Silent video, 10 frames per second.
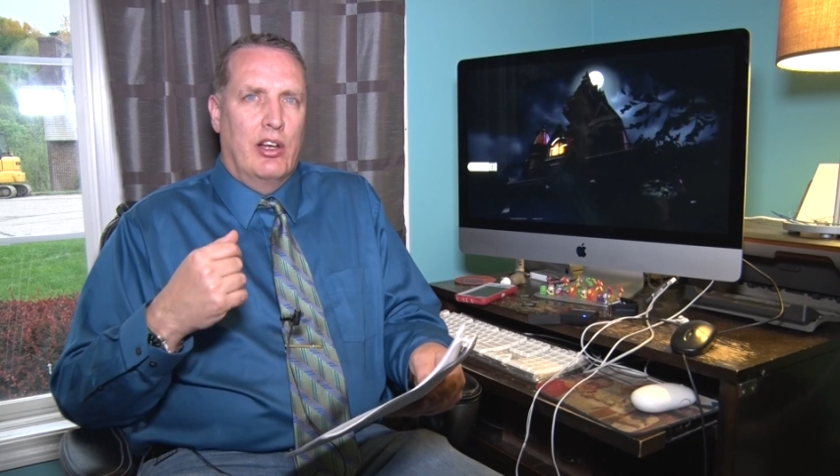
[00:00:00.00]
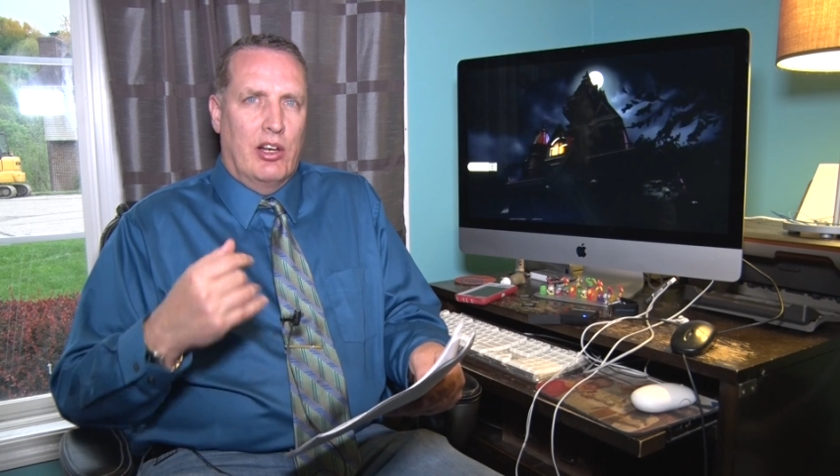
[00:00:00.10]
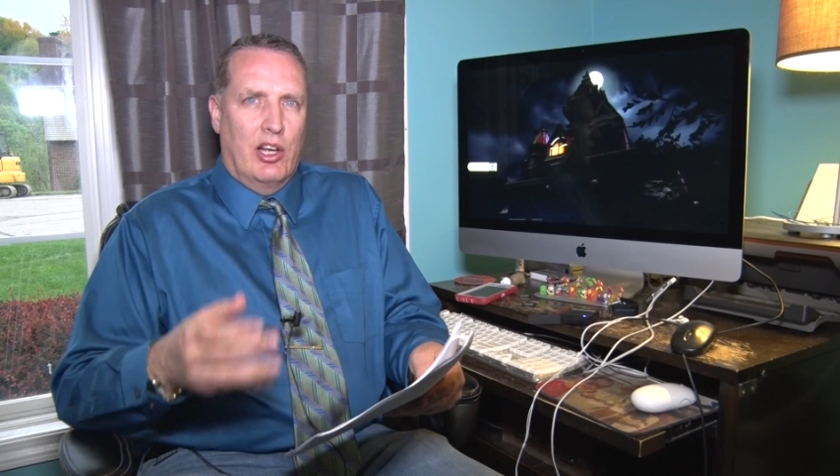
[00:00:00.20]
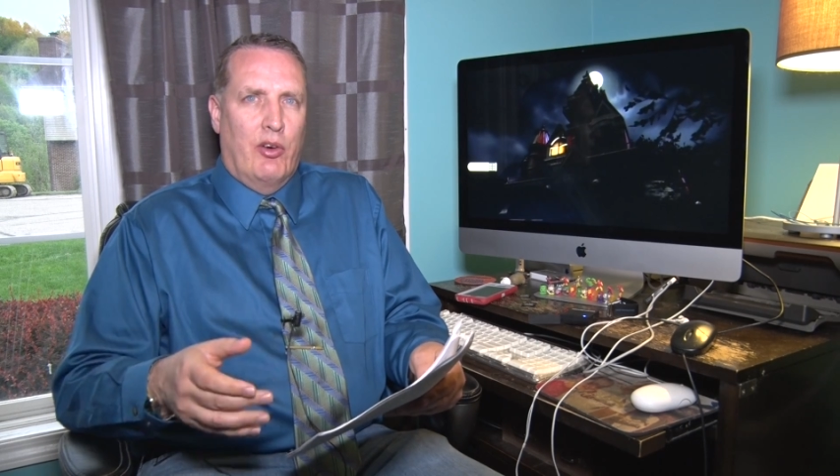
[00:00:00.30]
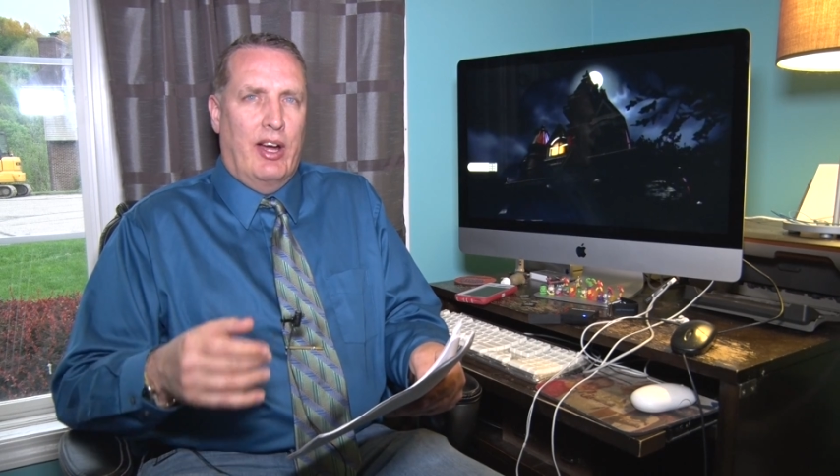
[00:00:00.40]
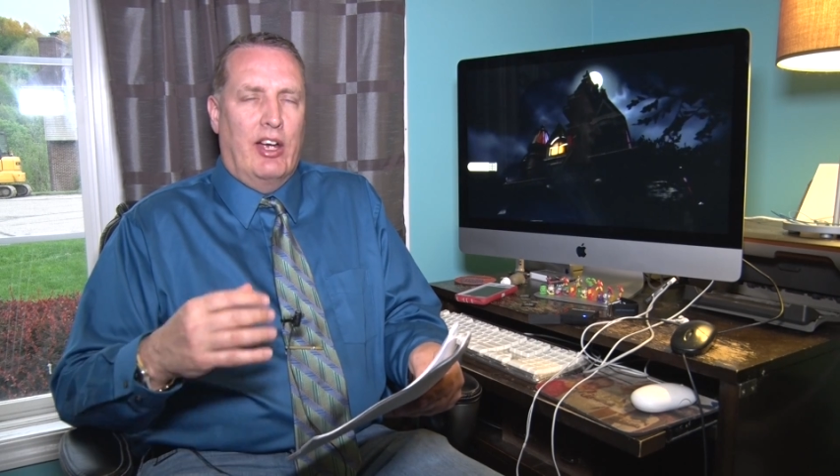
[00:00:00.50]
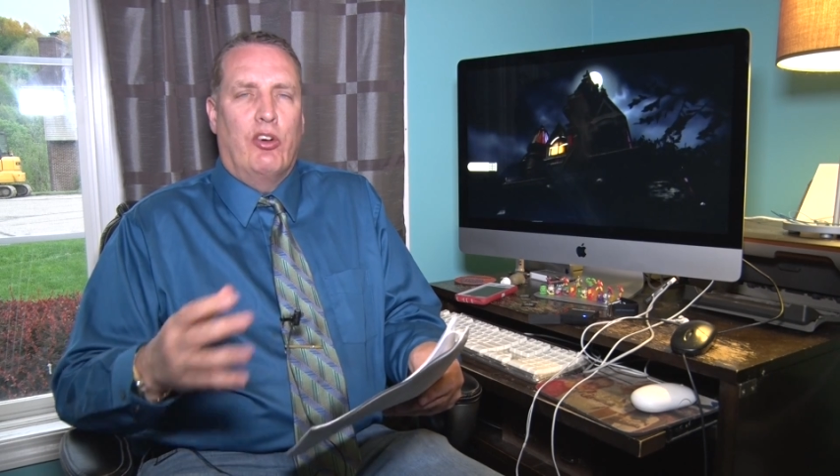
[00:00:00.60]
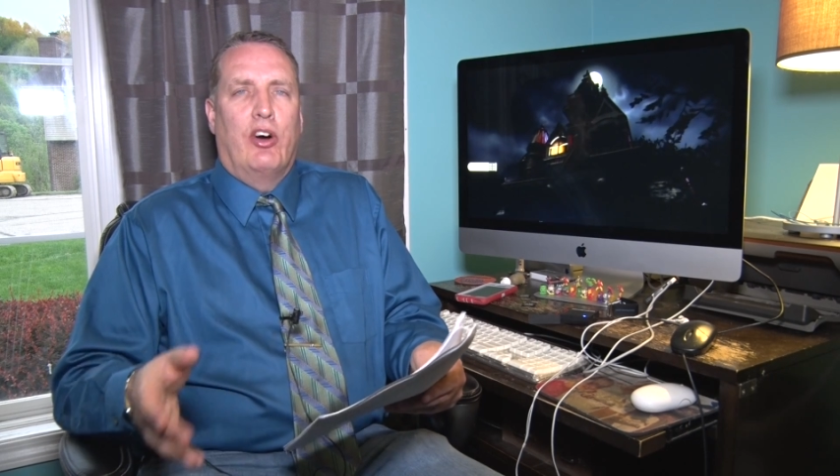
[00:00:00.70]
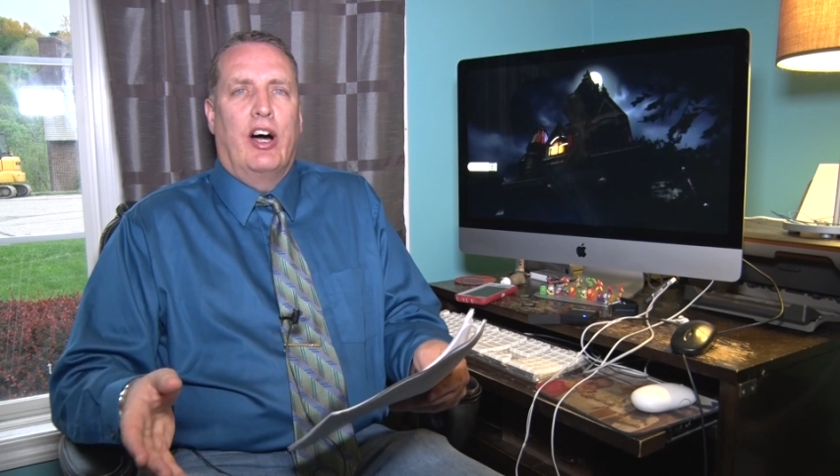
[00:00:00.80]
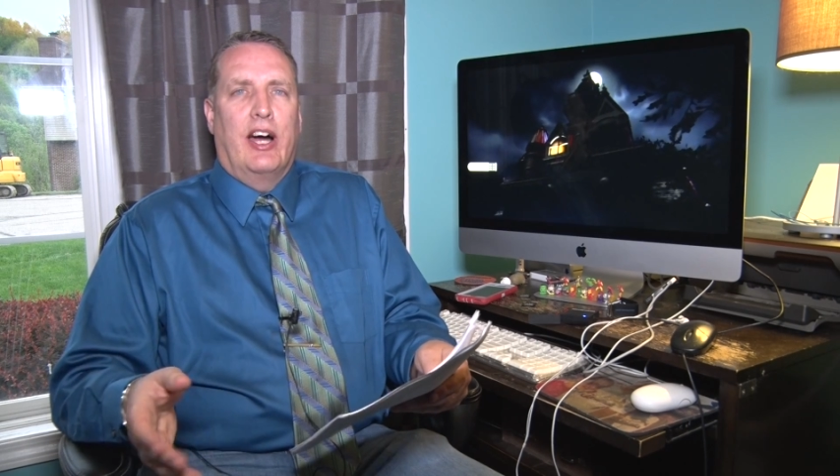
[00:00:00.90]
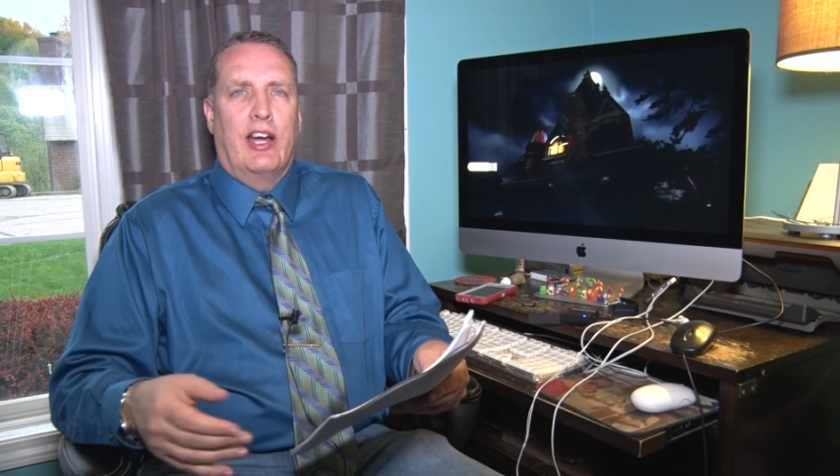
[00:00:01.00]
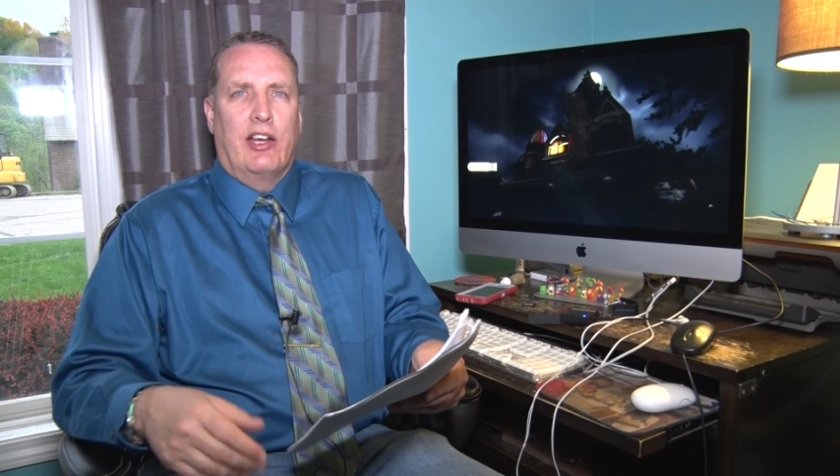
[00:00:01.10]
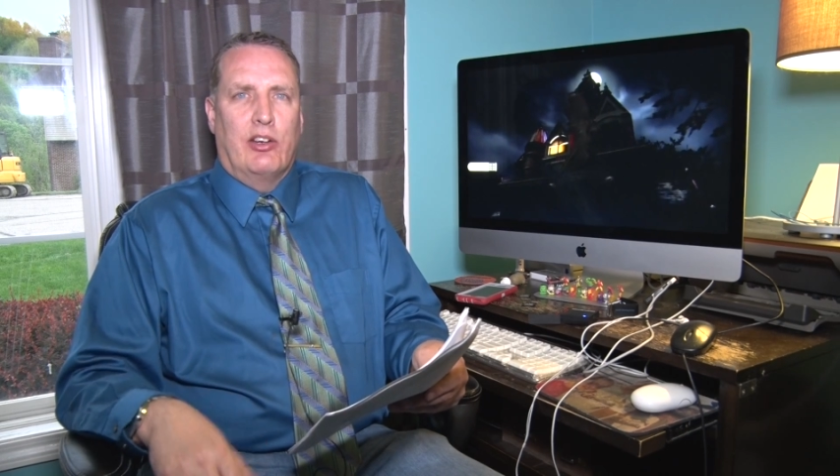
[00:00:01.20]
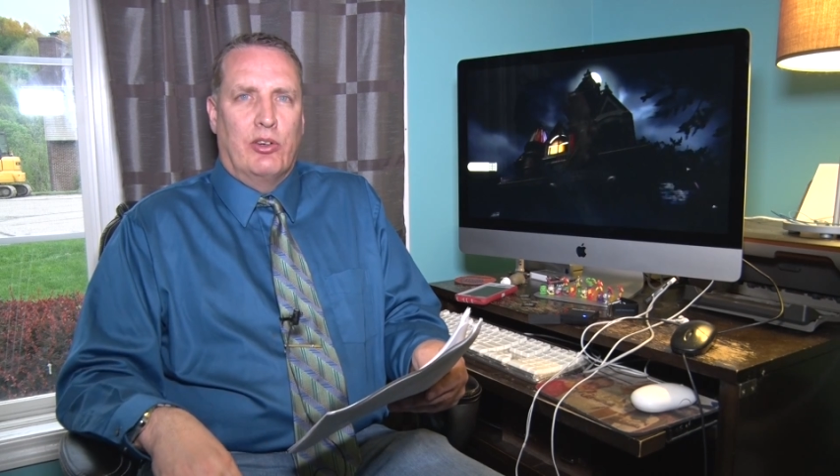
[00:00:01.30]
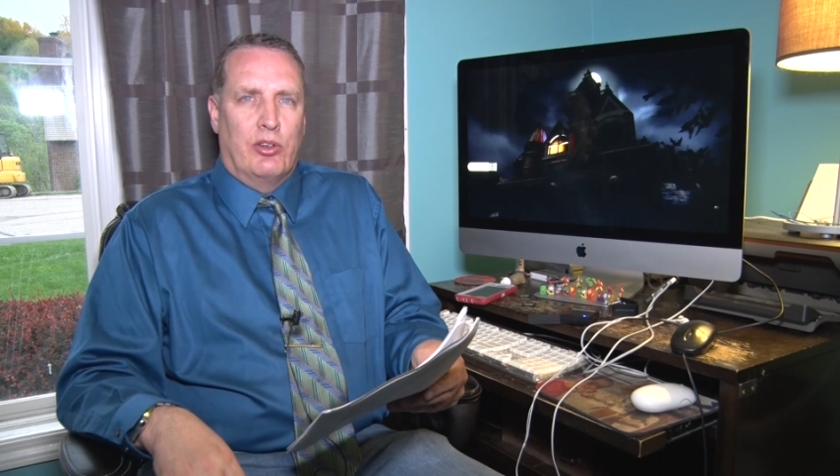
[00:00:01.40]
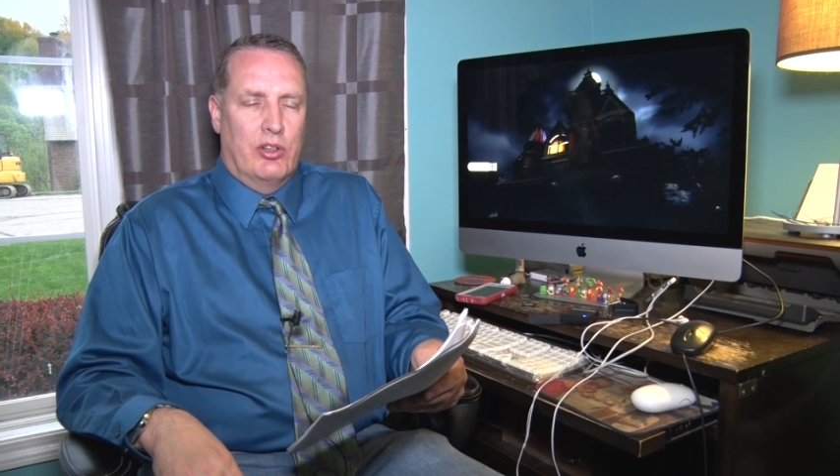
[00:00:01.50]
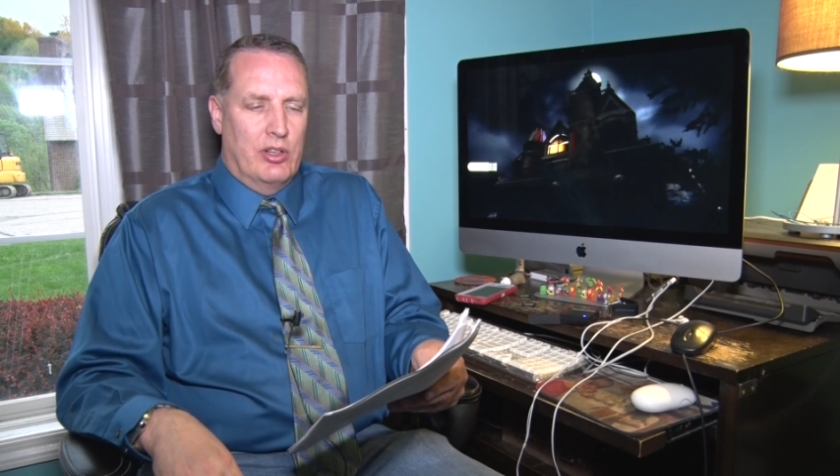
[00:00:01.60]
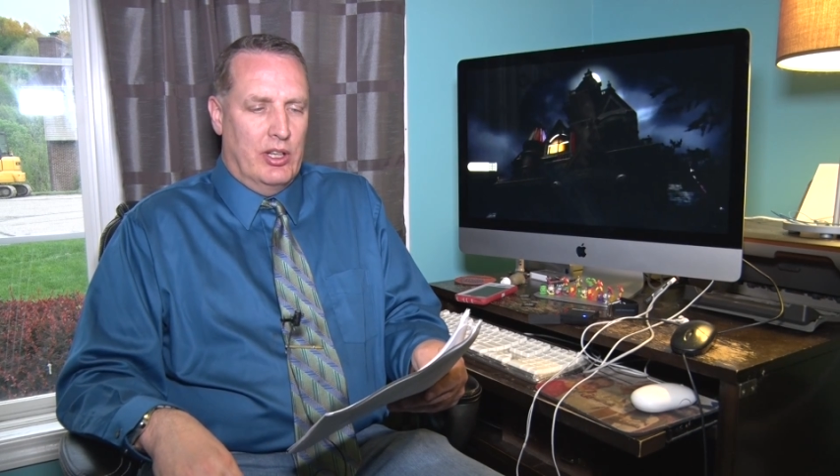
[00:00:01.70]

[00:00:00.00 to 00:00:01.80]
low angle, high angle,